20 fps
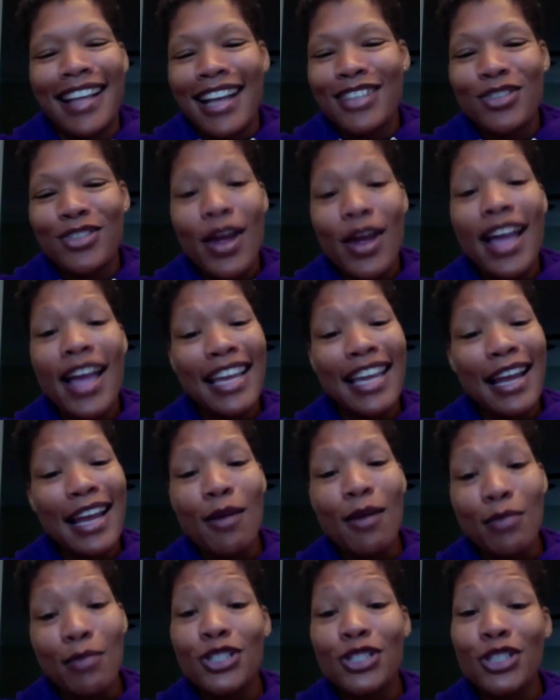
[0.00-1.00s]
drag it
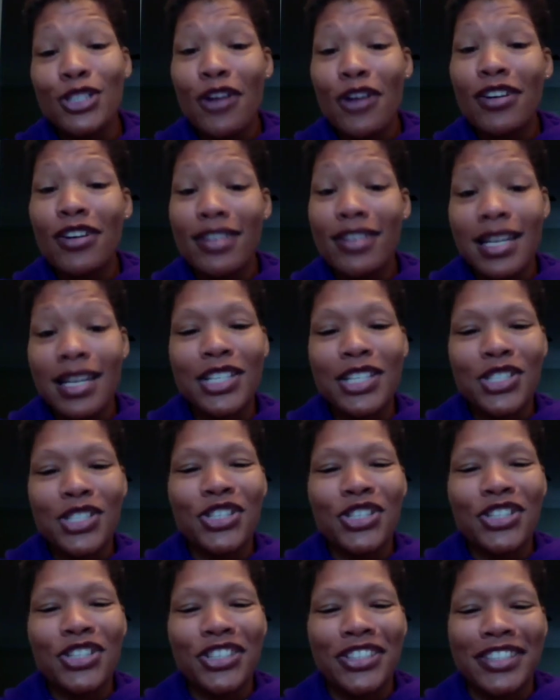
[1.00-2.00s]
out much longer than I
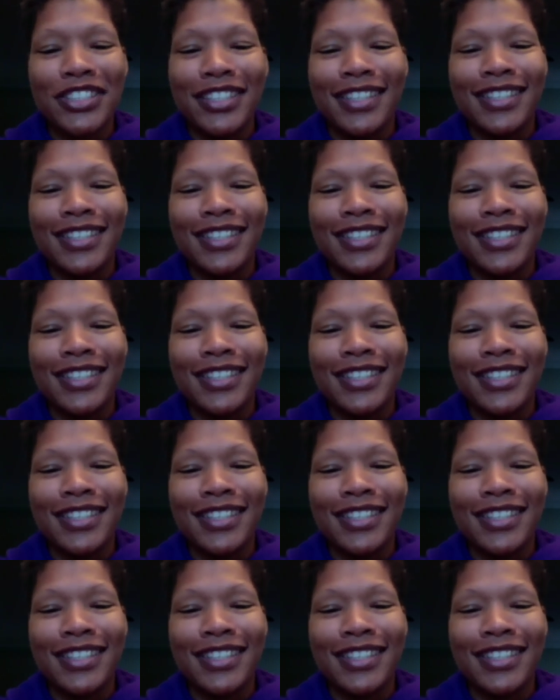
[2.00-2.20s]
should.